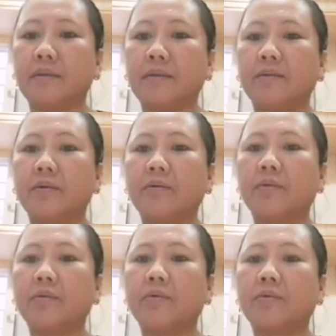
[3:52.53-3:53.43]

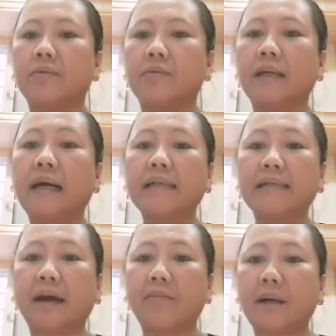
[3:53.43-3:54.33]
So wala
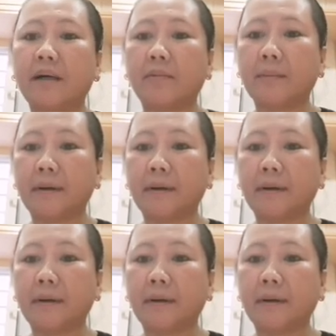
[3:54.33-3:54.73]
kasi tayong magawa